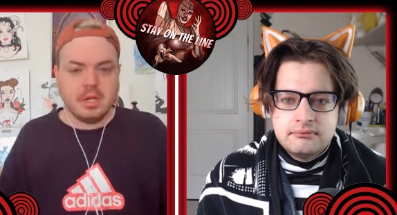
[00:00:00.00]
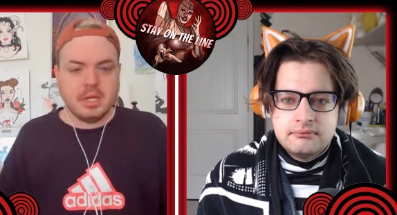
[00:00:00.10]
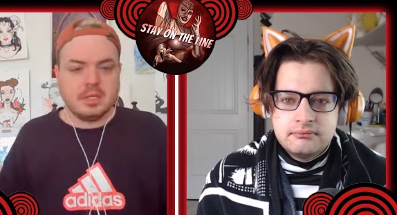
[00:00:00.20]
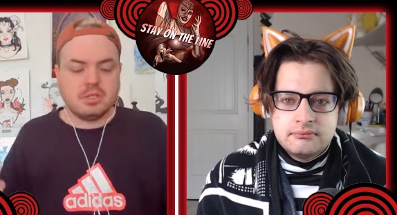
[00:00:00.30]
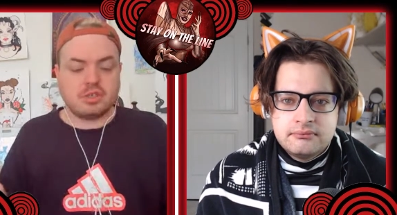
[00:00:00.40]

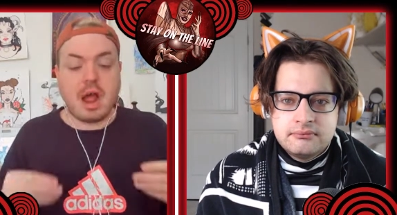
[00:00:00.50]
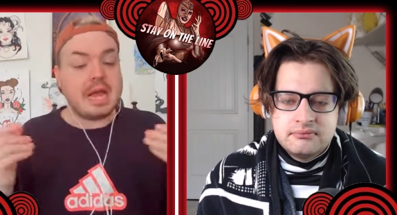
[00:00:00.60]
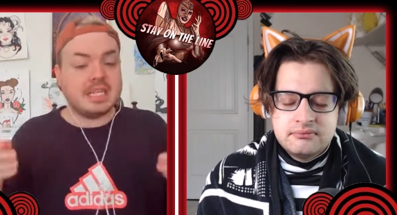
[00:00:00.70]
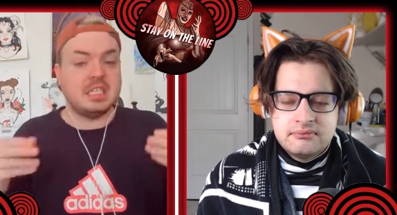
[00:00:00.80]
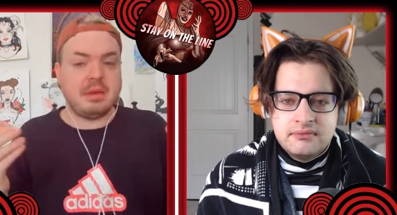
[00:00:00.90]
Speaker 1: trying
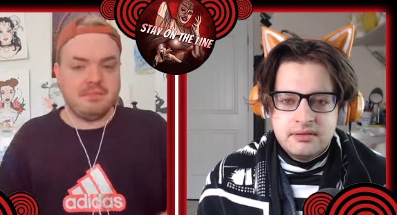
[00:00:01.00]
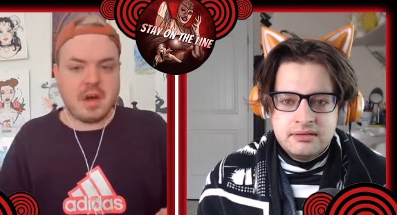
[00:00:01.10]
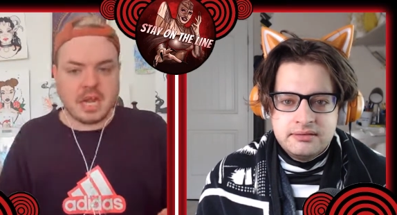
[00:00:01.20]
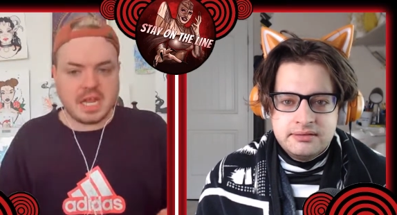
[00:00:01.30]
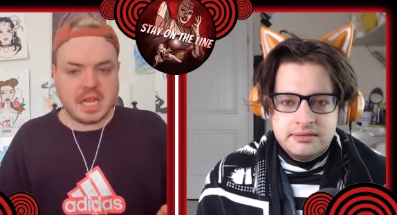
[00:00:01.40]
to be
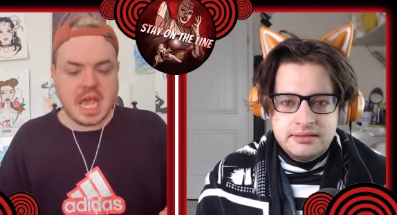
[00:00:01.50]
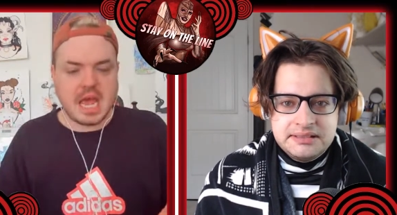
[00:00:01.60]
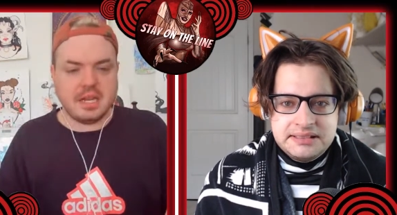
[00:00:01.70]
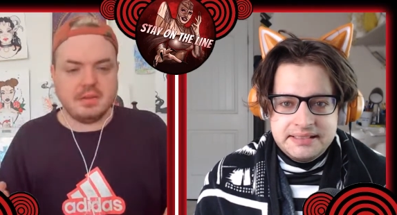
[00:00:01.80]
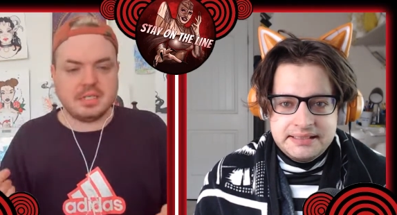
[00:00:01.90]
funny, and
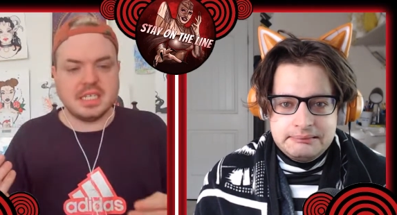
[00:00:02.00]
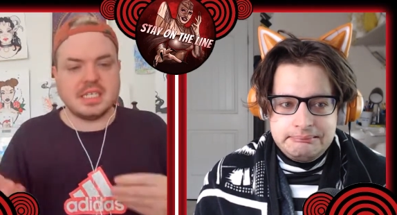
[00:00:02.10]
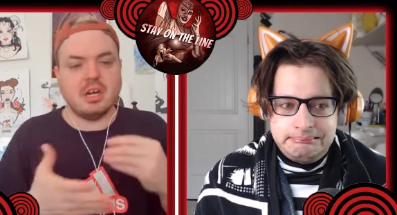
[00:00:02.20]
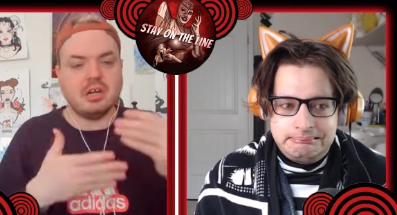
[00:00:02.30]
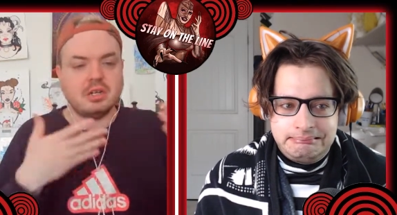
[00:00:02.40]
since
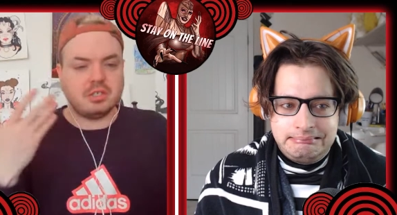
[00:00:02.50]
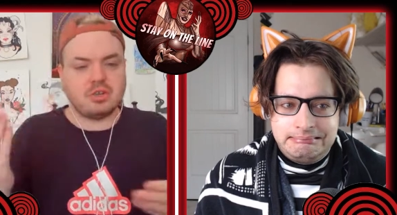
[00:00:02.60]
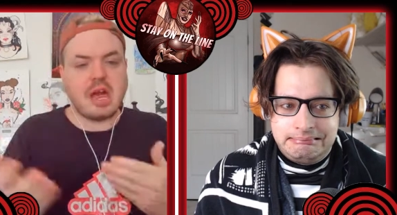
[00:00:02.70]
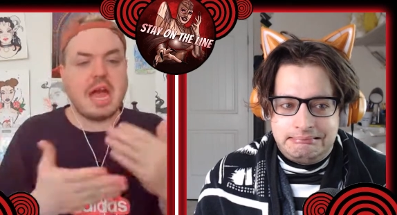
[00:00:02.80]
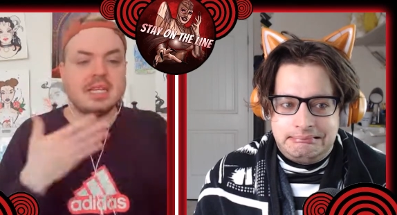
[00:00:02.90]
they're
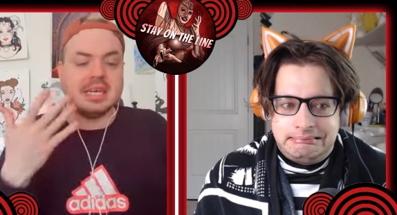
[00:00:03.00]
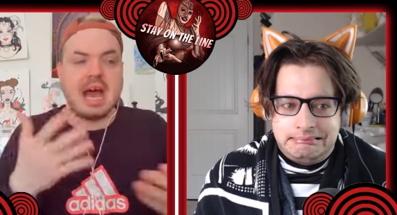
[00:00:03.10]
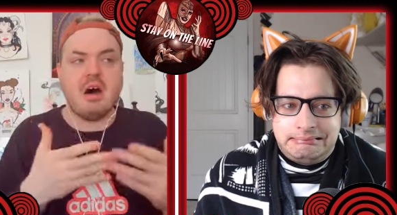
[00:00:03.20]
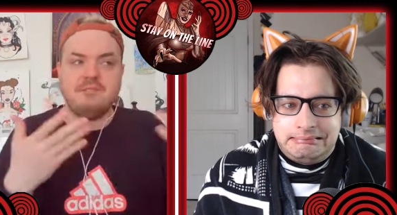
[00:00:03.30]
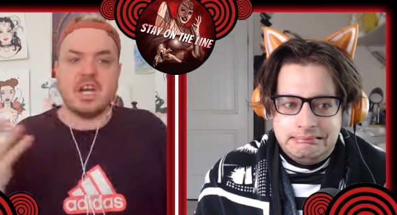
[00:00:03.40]
trying to
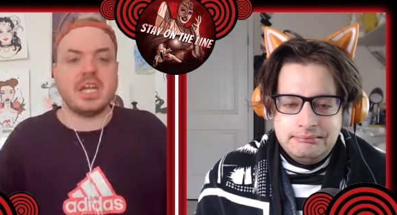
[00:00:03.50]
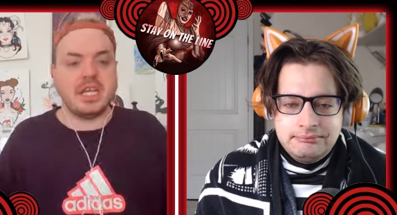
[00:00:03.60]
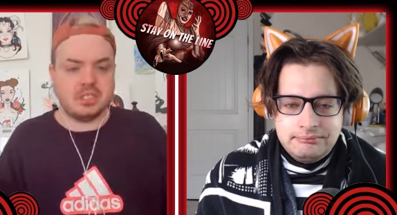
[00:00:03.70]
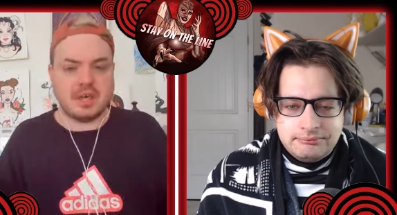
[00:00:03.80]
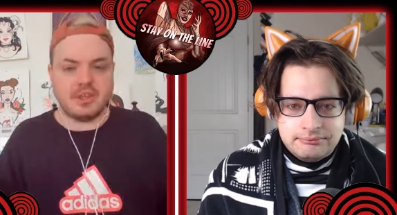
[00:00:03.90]
out funny each
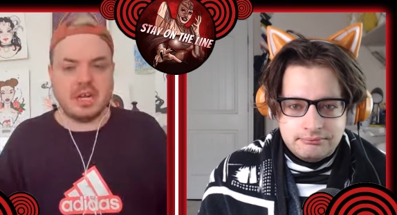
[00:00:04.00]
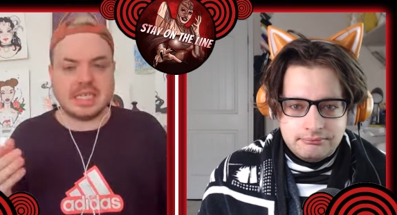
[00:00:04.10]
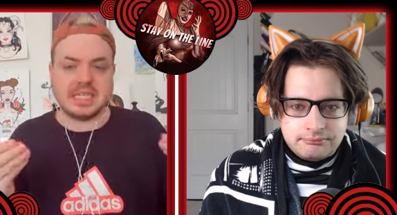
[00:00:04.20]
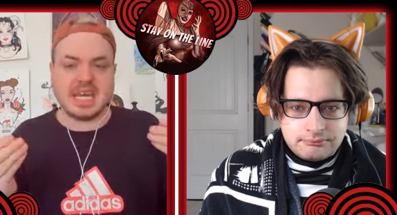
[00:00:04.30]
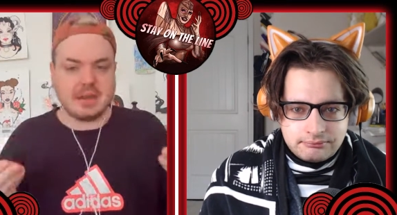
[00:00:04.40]
other, it's
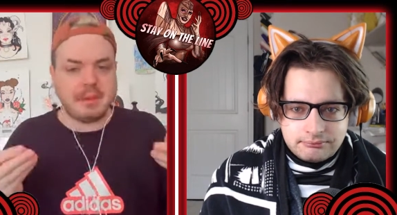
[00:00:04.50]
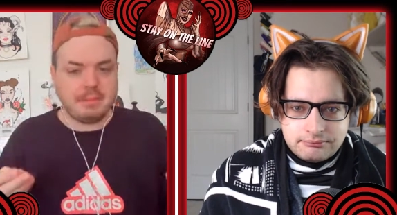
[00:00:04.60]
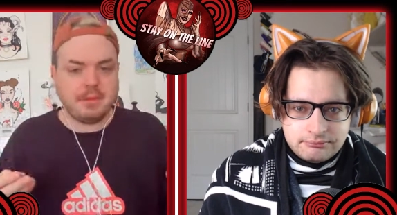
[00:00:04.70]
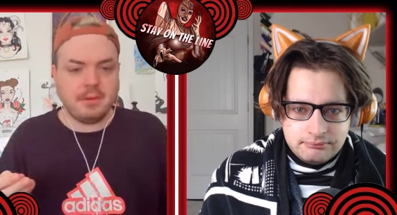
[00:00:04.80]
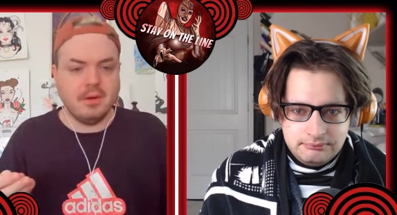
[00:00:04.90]
10
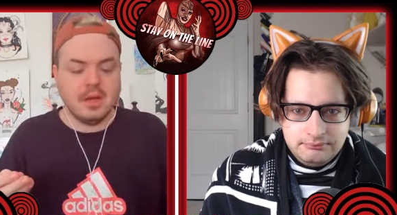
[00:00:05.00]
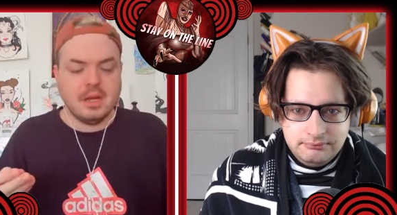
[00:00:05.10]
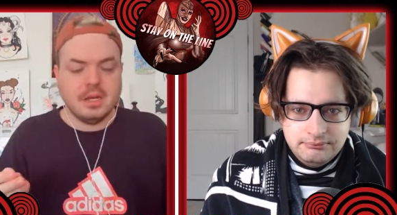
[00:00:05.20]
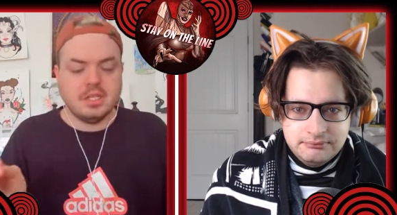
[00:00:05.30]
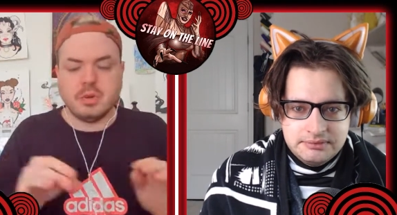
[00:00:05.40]
people
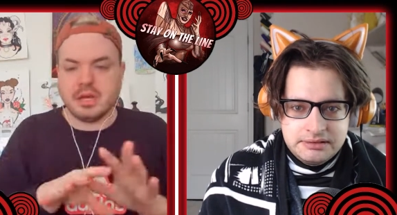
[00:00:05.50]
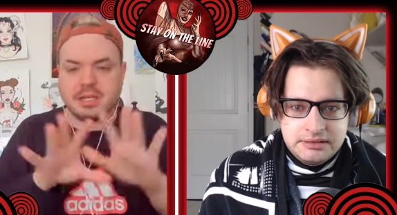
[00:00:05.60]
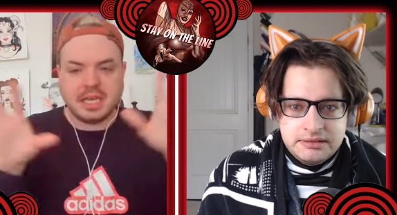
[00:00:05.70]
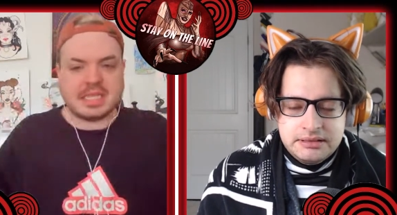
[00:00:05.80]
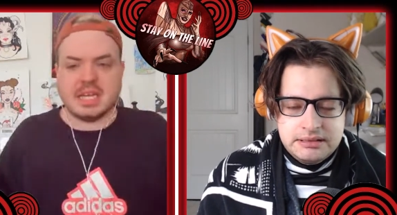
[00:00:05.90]
doing
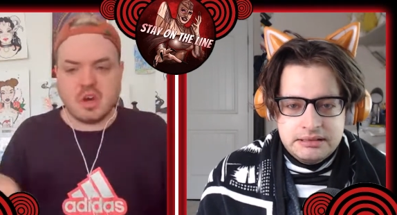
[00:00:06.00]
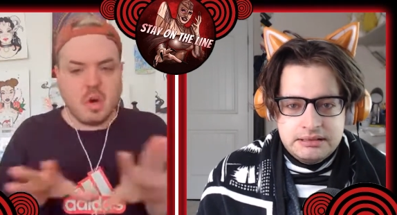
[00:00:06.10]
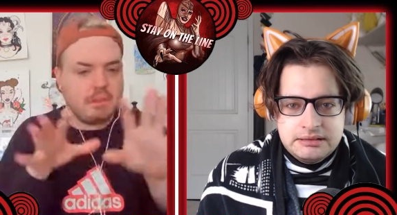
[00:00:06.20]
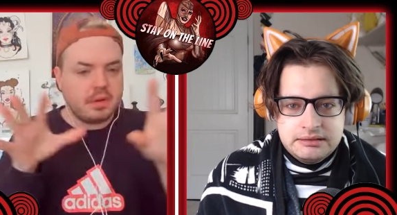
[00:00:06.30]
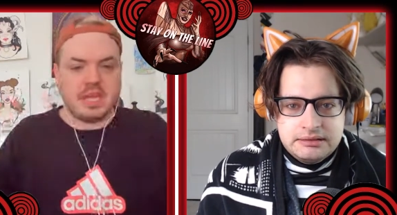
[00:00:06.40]
things that don't
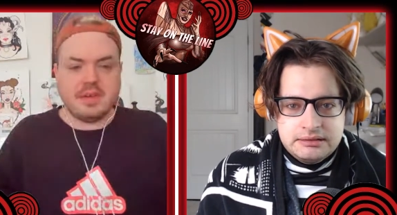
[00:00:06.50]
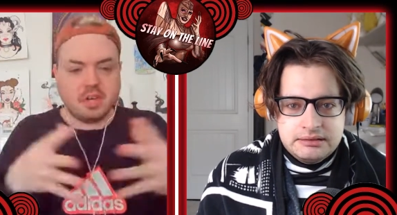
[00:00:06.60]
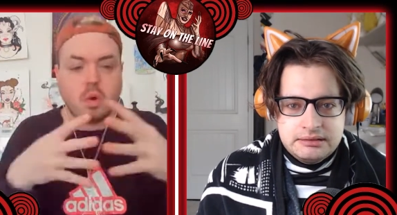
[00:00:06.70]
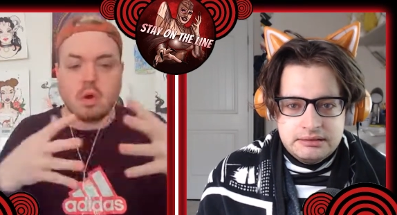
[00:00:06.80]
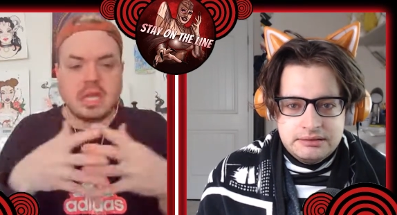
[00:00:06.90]
even
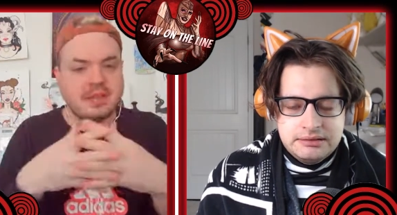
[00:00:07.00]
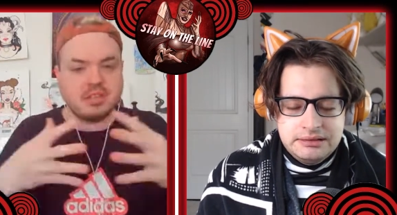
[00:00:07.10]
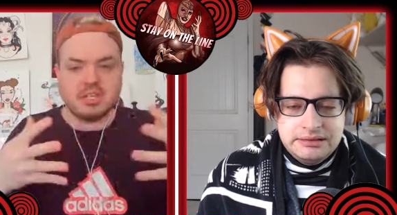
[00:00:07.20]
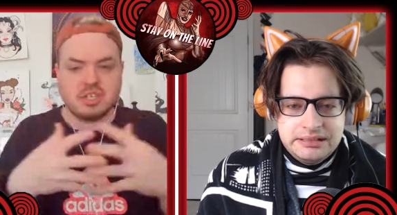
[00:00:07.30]
correlate. There's no